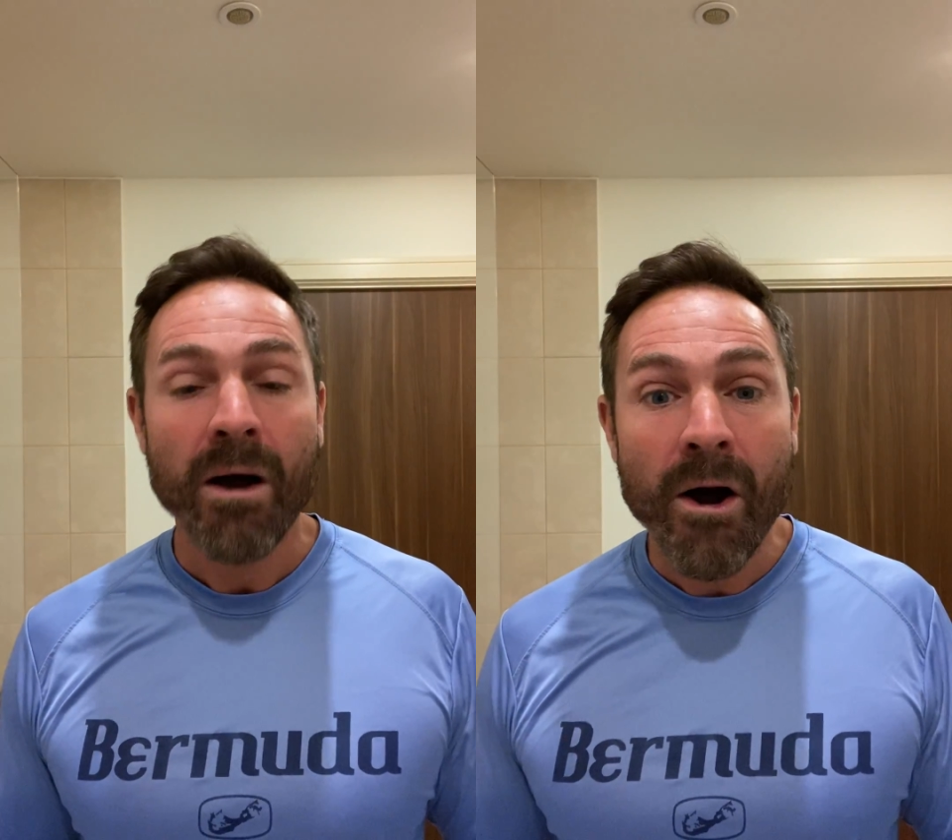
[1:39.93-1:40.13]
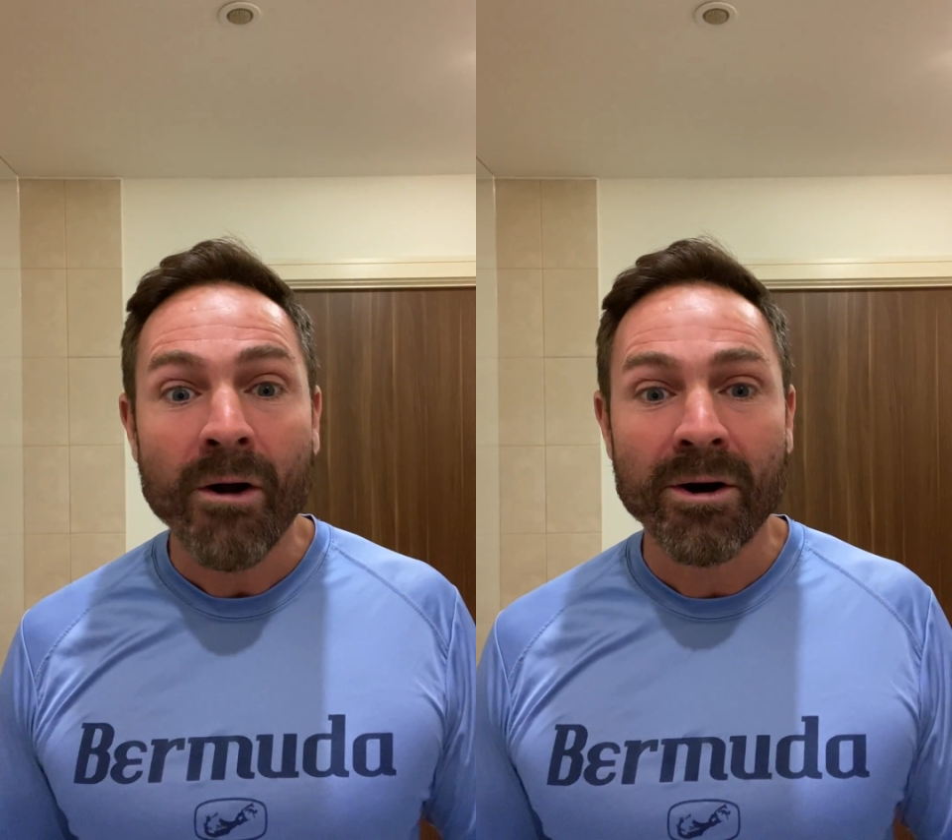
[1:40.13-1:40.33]

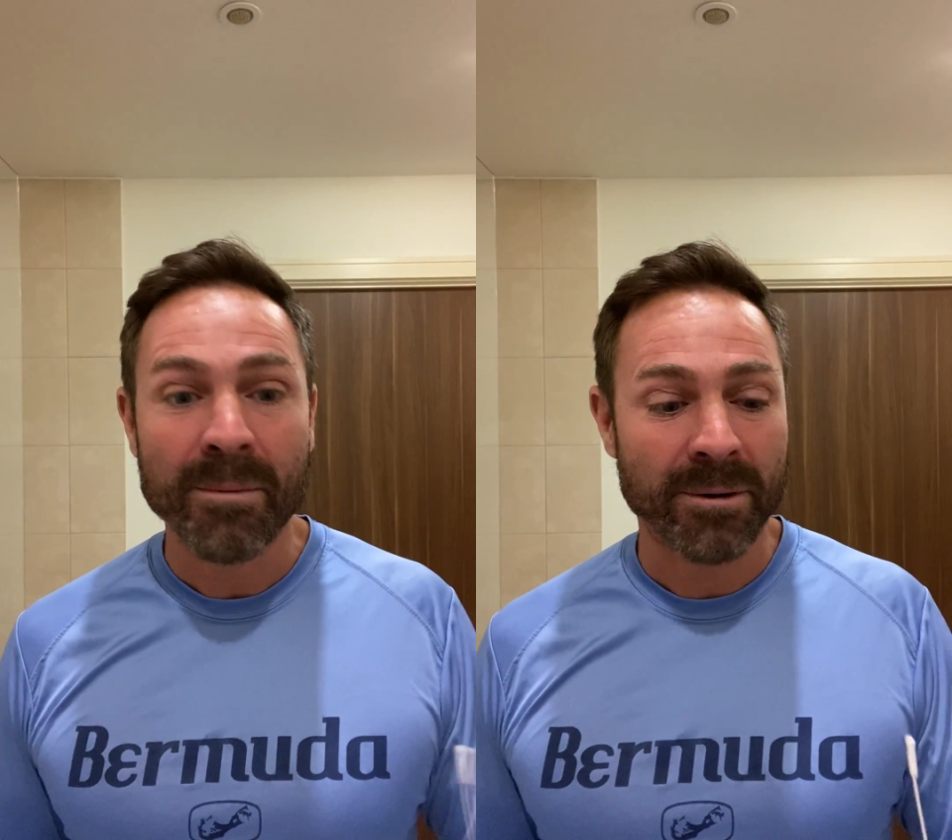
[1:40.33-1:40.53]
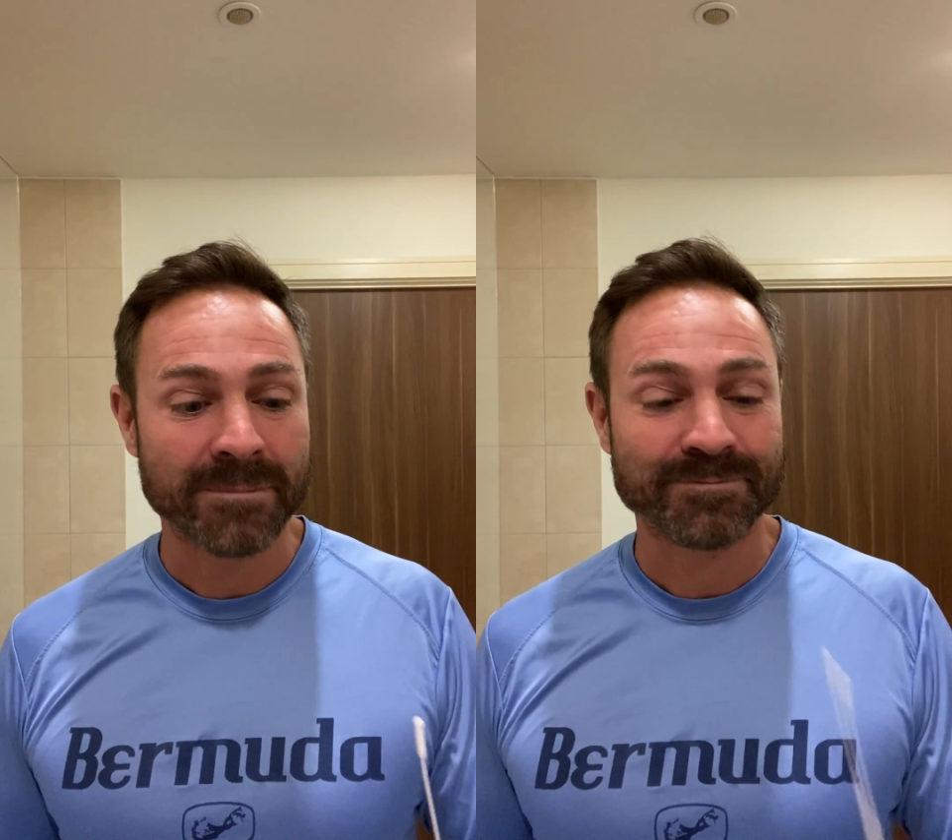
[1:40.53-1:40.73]

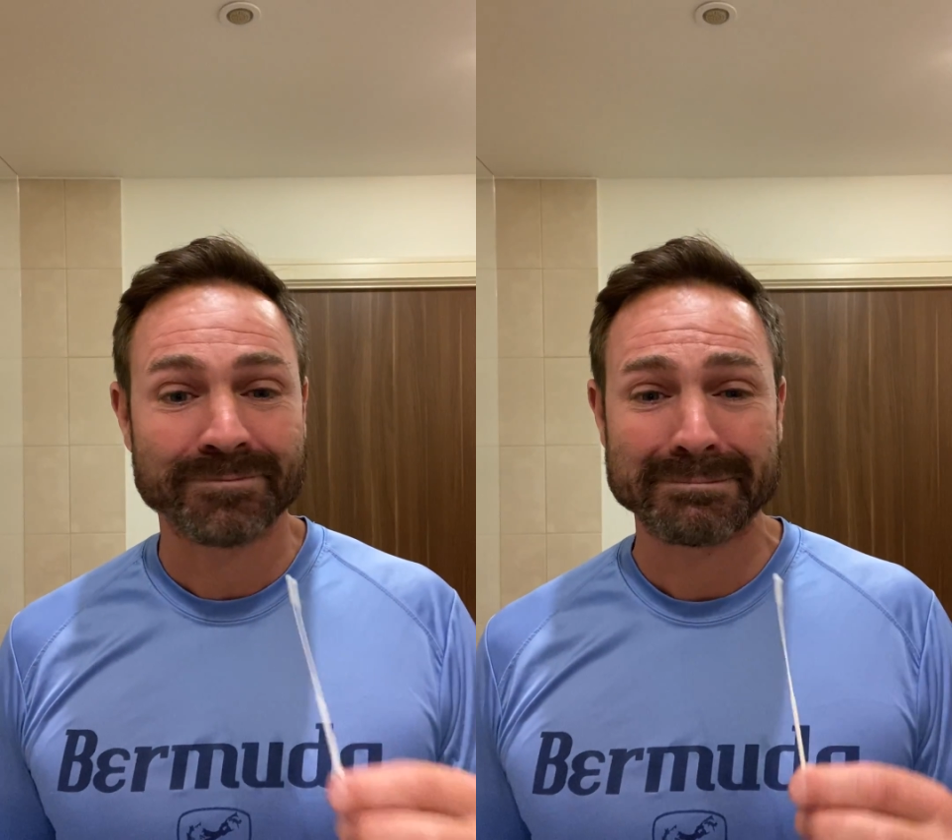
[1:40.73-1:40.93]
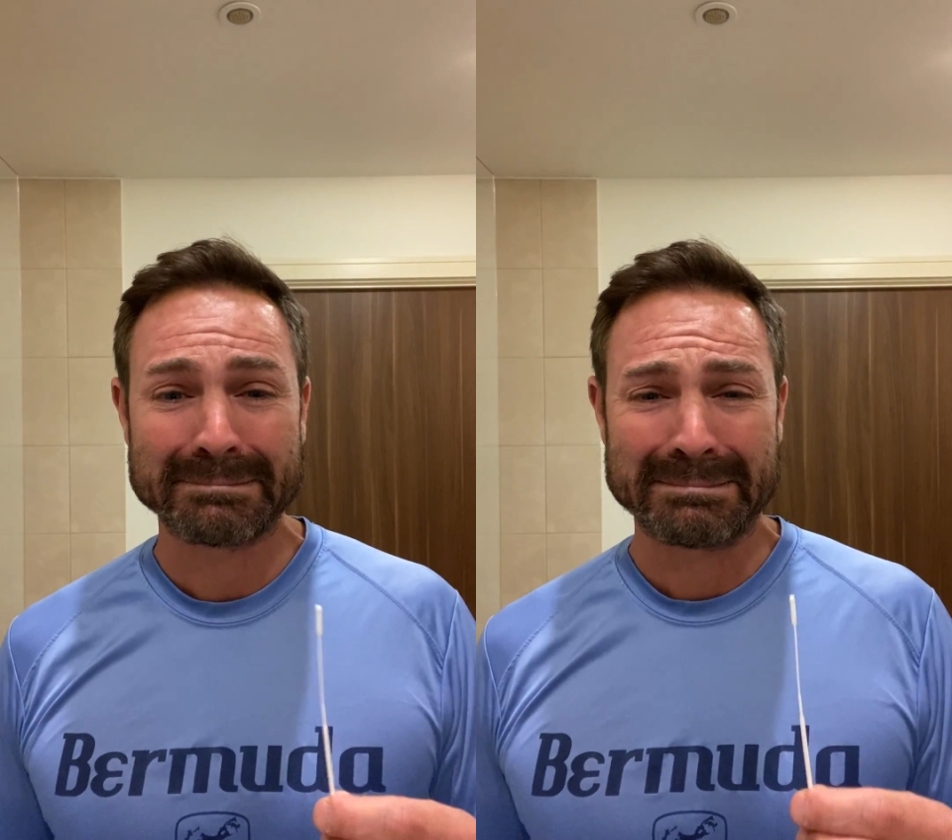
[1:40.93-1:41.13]
Horrible.
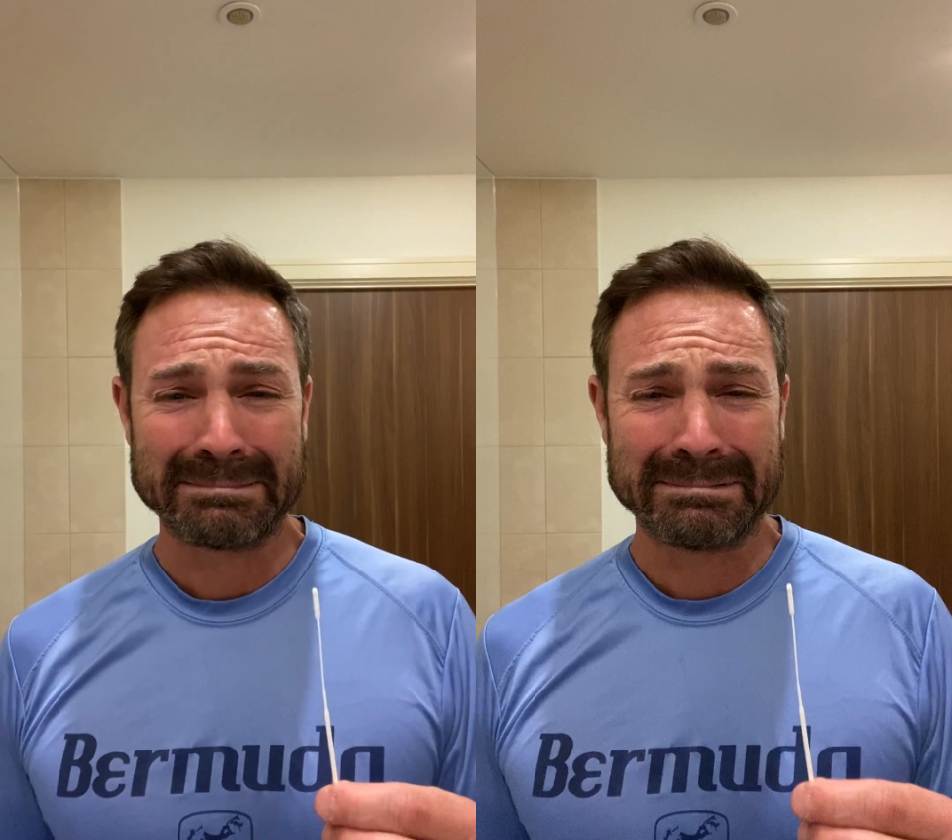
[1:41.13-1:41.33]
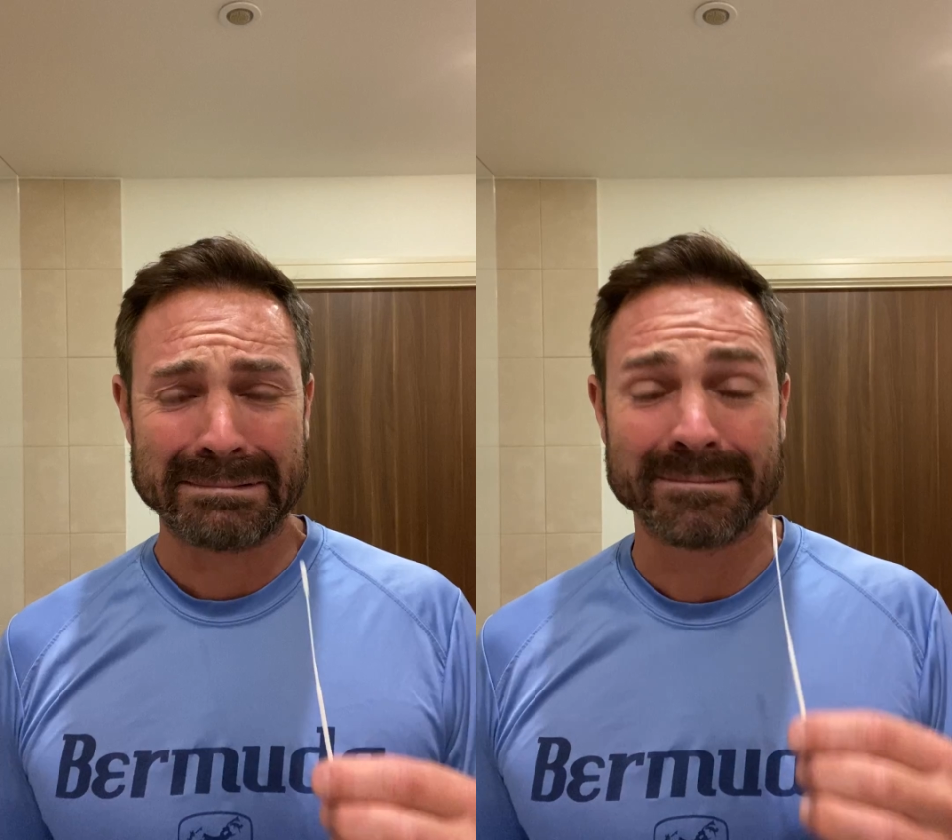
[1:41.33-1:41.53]

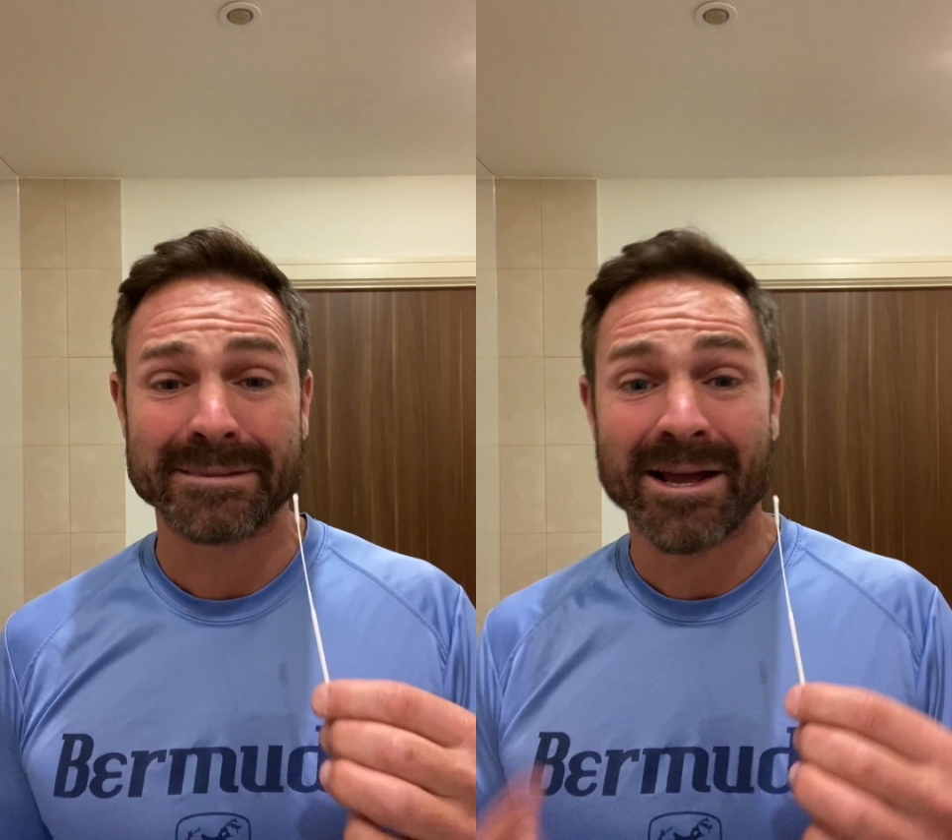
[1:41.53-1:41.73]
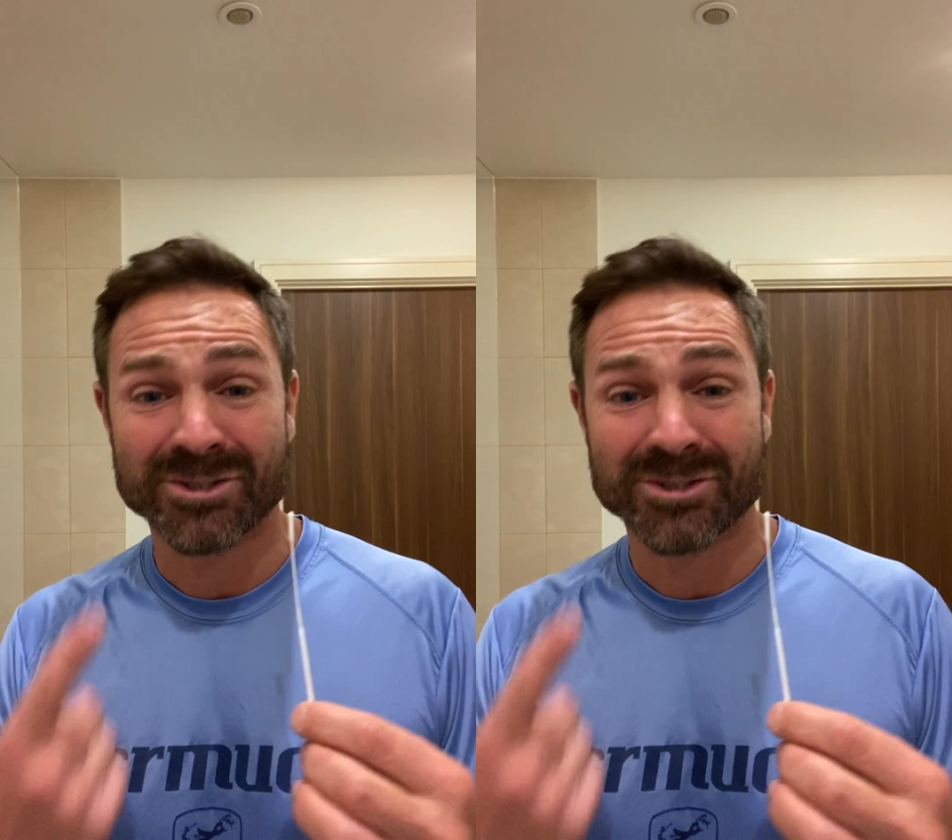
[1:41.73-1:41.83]
now